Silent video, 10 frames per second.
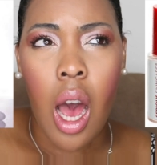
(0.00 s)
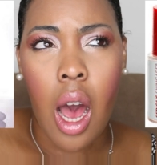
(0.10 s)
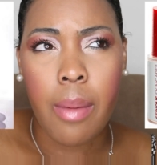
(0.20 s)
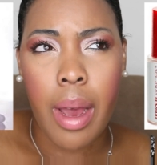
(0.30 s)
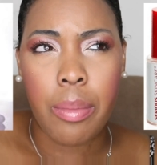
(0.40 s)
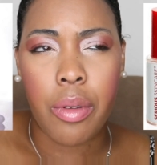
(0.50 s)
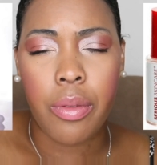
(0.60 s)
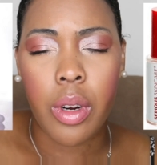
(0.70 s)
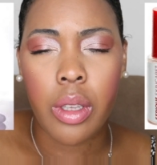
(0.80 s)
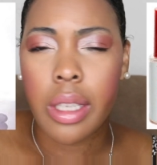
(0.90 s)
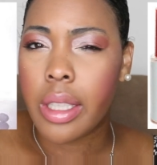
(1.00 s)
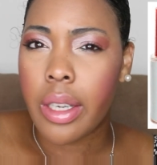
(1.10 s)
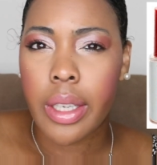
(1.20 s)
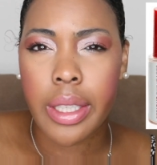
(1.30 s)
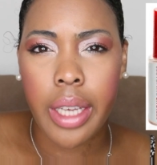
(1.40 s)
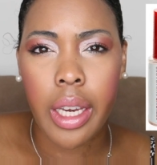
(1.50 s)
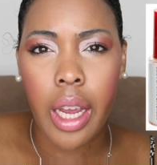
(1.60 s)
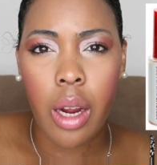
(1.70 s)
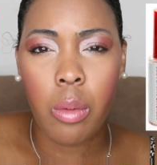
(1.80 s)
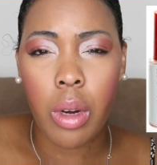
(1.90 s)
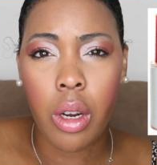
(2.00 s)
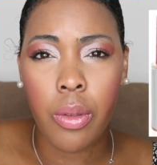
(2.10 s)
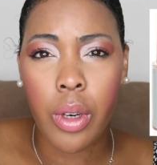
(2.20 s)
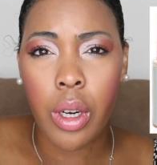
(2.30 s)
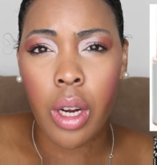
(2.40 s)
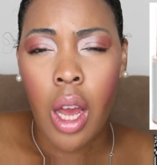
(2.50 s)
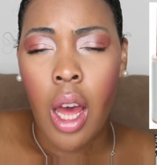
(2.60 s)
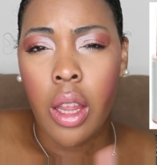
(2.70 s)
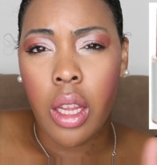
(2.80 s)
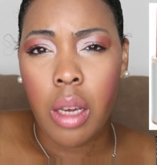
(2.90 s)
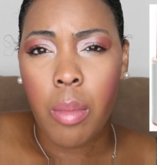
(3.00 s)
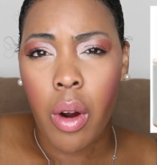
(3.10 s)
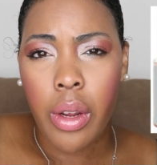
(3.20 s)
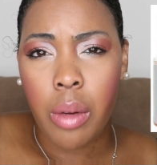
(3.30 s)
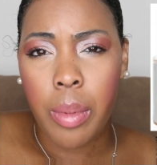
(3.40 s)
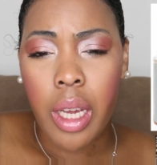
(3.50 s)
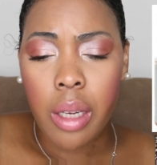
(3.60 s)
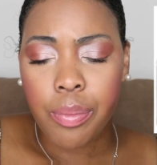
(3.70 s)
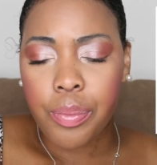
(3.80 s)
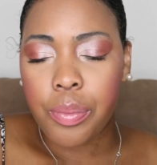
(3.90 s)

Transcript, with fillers: Um, I prefer the Serious Skincare one over the Mario B.